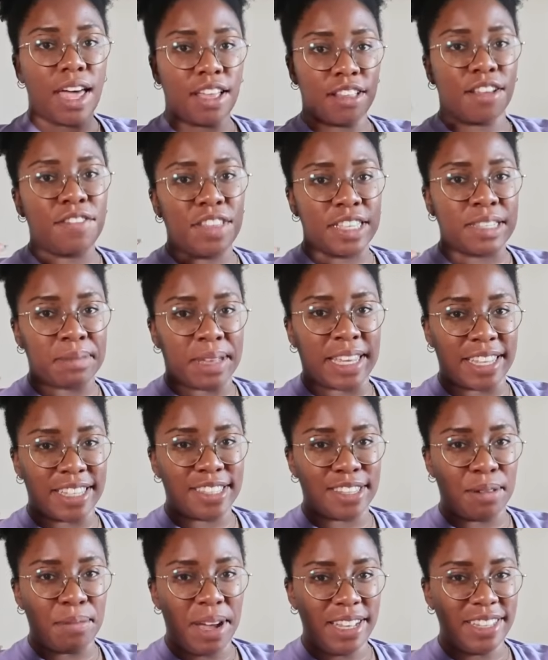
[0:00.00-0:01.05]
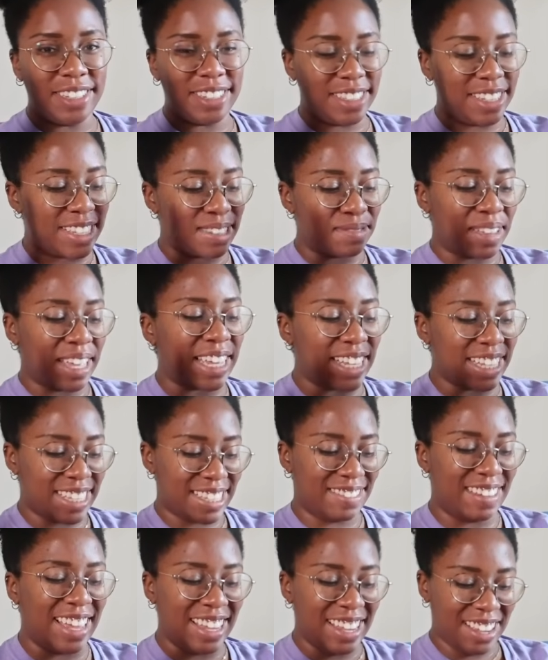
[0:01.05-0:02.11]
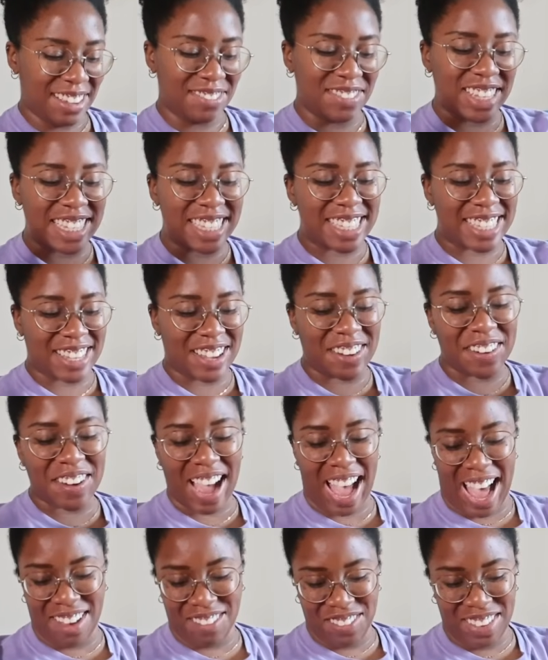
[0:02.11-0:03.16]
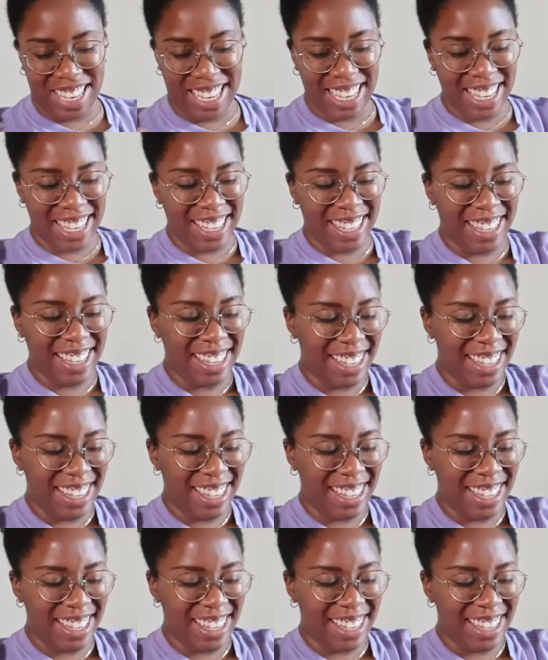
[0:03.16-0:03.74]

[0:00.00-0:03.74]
love this blanket so much. This blanket is making me so happy.